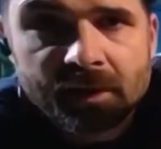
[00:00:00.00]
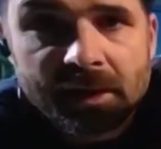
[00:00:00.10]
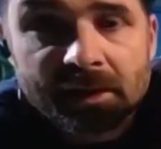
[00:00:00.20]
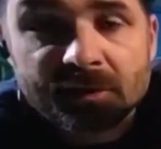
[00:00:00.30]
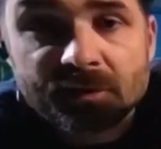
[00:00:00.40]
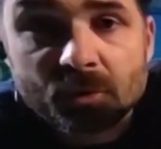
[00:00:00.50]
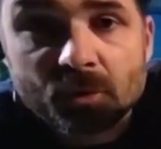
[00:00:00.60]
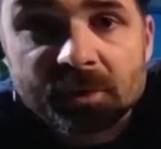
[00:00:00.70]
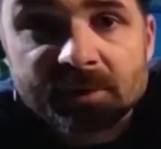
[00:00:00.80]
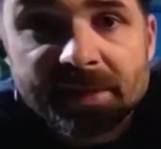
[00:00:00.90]
And
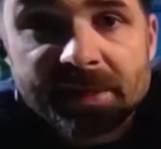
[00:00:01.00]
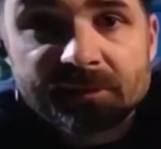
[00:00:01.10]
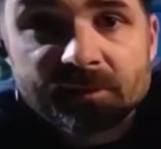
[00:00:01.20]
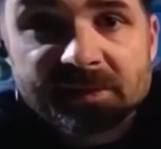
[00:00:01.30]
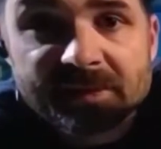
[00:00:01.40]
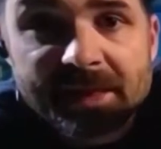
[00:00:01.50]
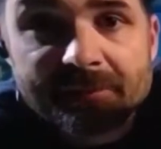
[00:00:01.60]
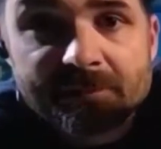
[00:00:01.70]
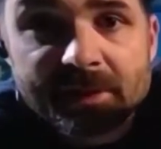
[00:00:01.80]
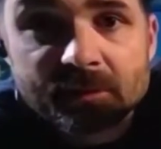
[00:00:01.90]
chalk is made from the
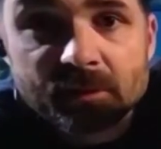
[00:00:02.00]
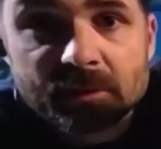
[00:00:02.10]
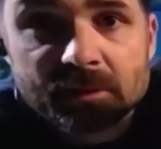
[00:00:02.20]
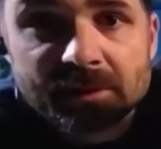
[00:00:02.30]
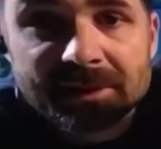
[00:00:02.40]
same mineral,